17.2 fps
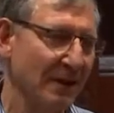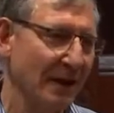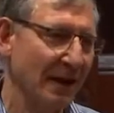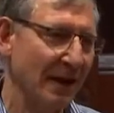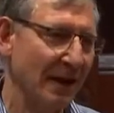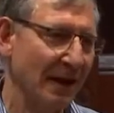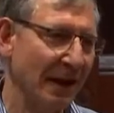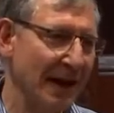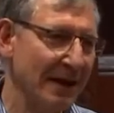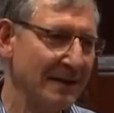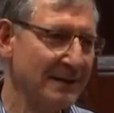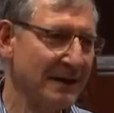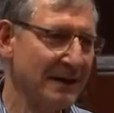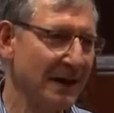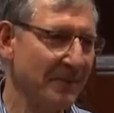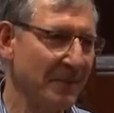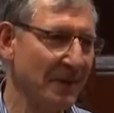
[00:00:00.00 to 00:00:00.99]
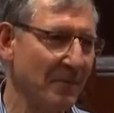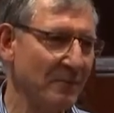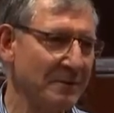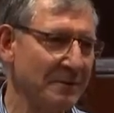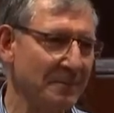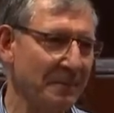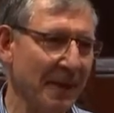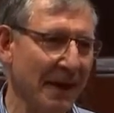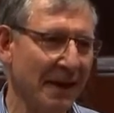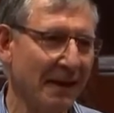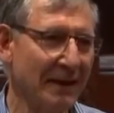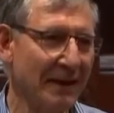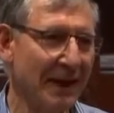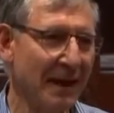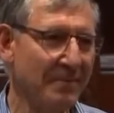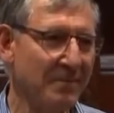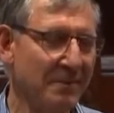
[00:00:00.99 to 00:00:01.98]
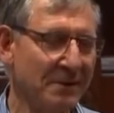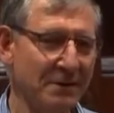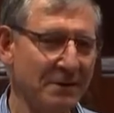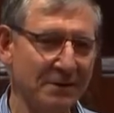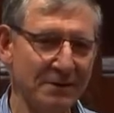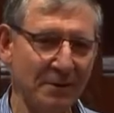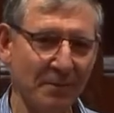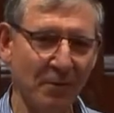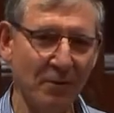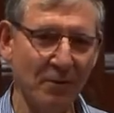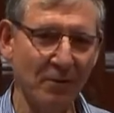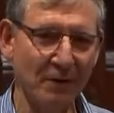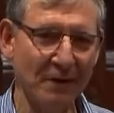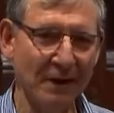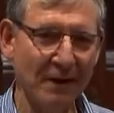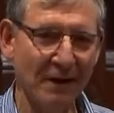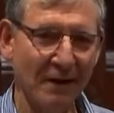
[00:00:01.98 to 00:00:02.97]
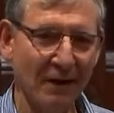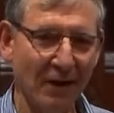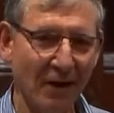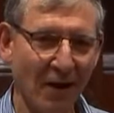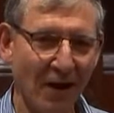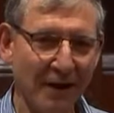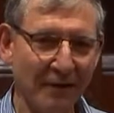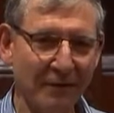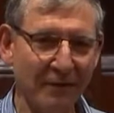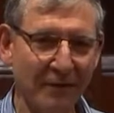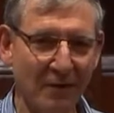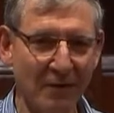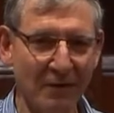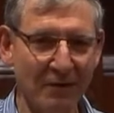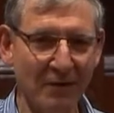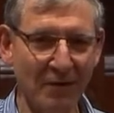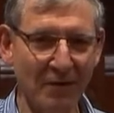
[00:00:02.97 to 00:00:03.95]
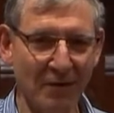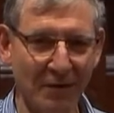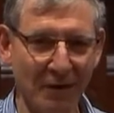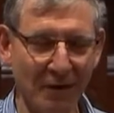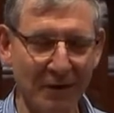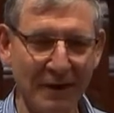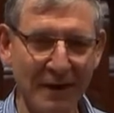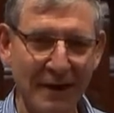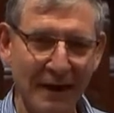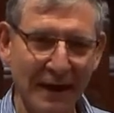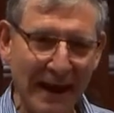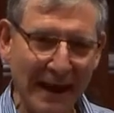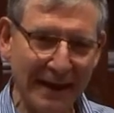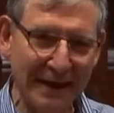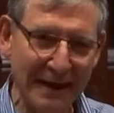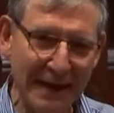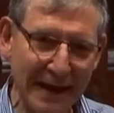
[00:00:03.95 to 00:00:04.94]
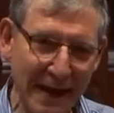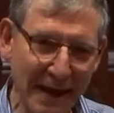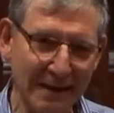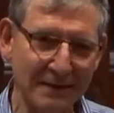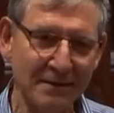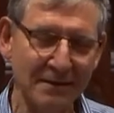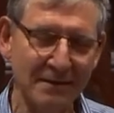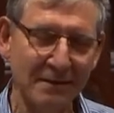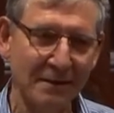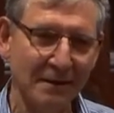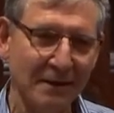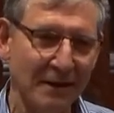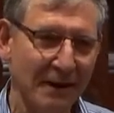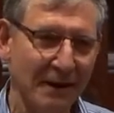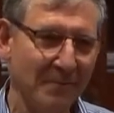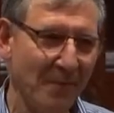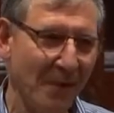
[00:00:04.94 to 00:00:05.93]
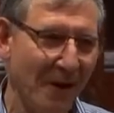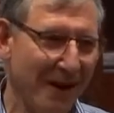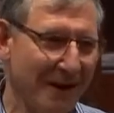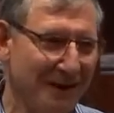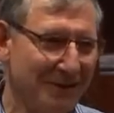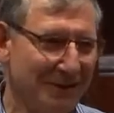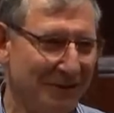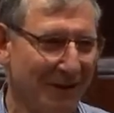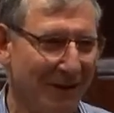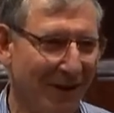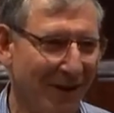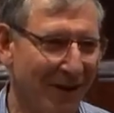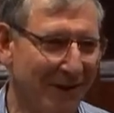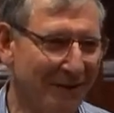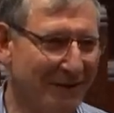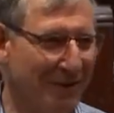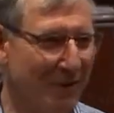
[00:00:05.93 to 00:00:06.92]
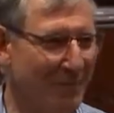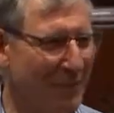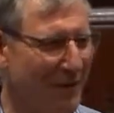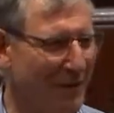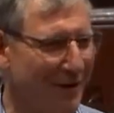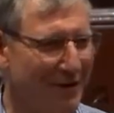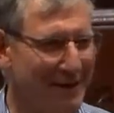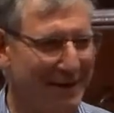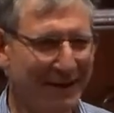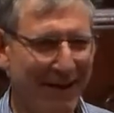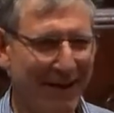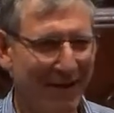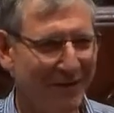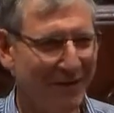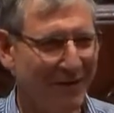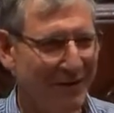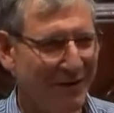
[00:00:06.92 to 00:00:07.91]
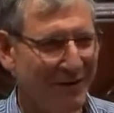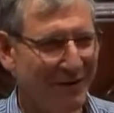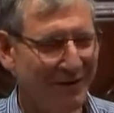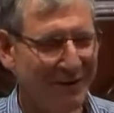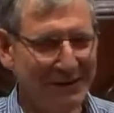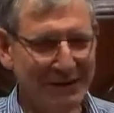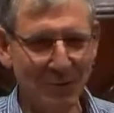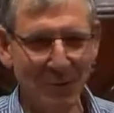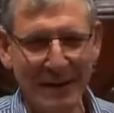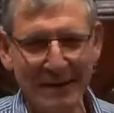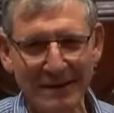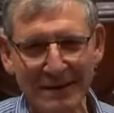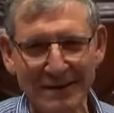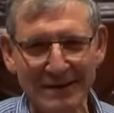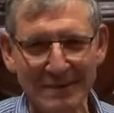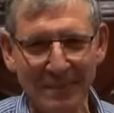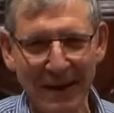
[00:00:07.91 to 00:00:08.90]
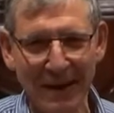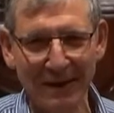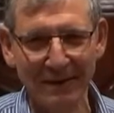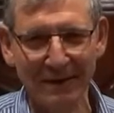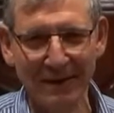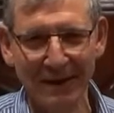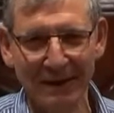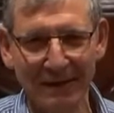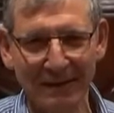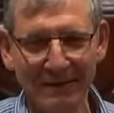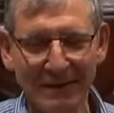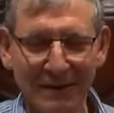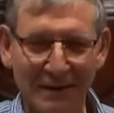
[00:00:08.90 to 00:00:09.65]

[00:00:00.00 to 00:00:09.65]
a landscape that was barely able to support life on Earth. And yet, in my short lifetime, we're only in our very early 20s back then,